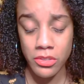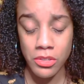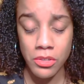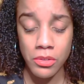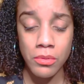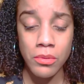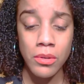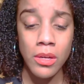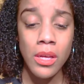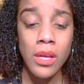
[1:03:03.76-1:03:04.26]

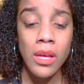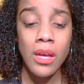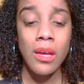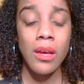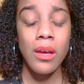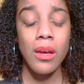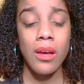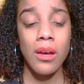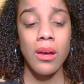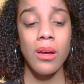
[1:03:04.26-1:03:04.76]
too.
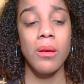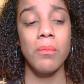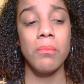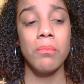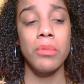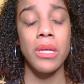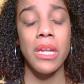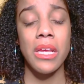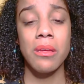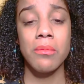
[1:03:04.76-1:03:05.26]
Um,
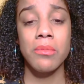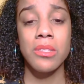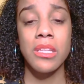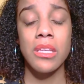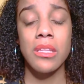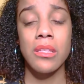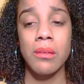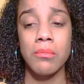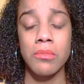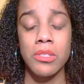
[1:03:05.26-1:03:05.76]
but I am
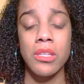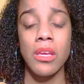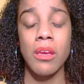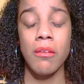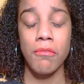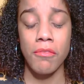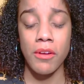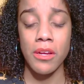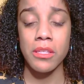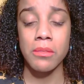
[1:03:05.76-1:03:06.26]
seeing them stay
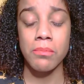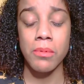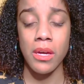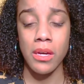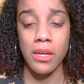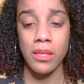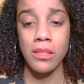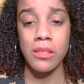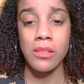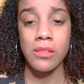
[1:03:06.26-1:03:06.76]
friends
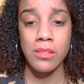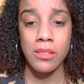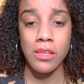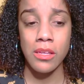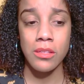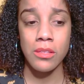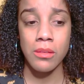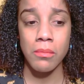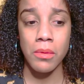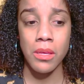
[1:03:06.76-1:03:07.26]
behind the
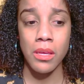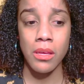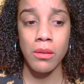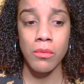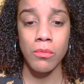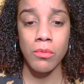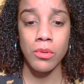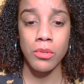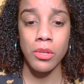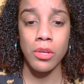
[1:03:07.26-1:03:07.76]
scenes and
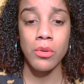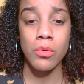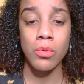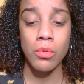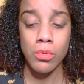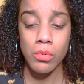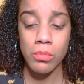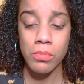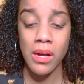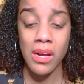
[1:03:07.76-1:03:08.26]
being really
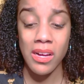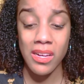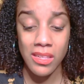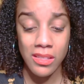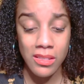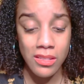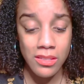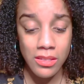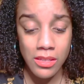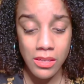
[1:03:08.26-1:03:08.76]
cool
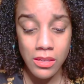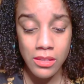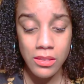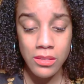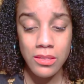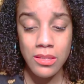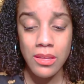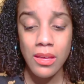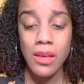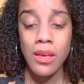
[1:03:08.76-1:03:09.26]
behind the
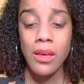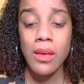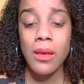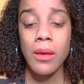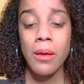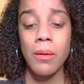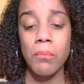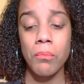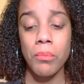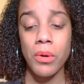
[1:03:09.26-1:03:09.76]
scenes.
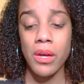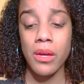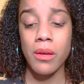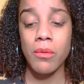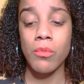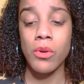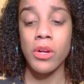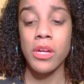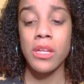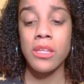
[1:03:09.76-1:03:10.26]

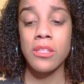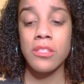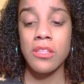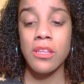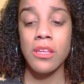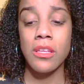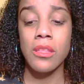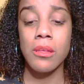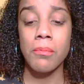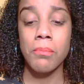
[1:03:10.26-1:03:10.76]
But we're going to
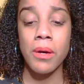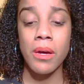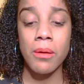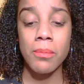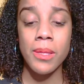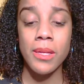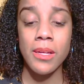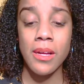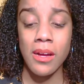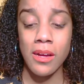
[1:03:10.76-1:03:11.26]
see in the
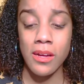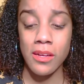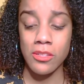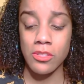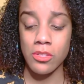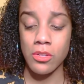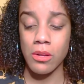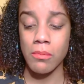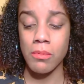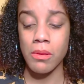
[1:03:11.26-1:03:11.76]
public eye,
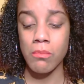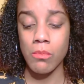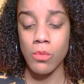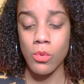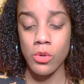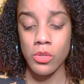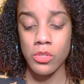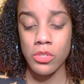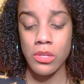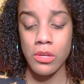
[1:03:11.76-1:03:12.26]
it's going to be
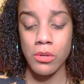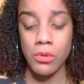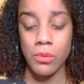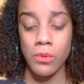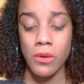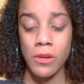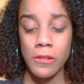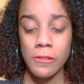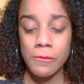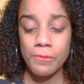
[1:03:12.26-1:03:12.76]
more so